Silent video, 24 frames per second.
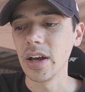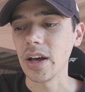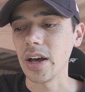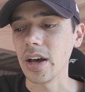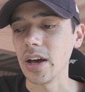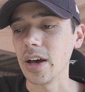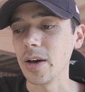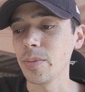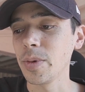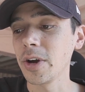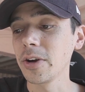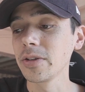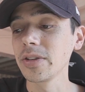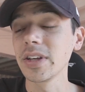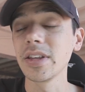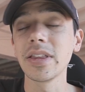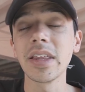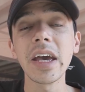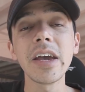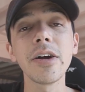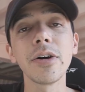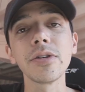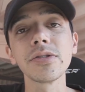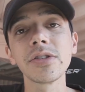apparently
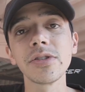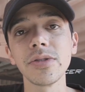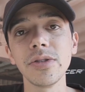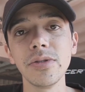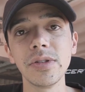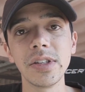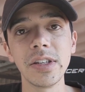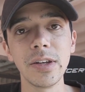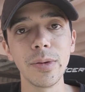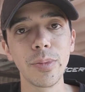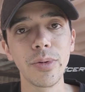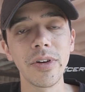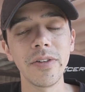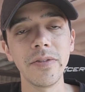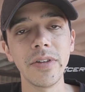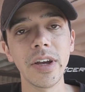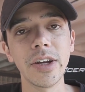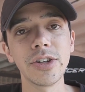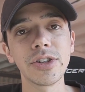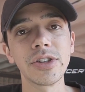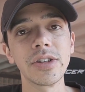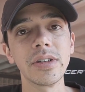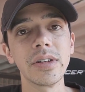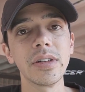they also use the
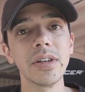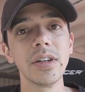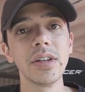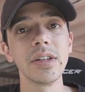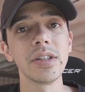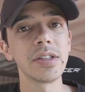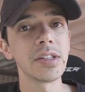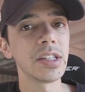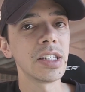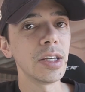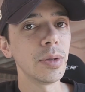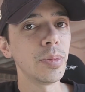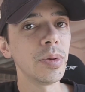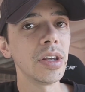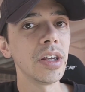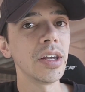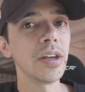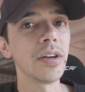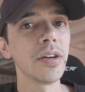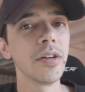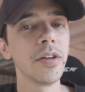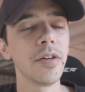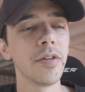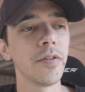abbreviation
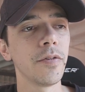CP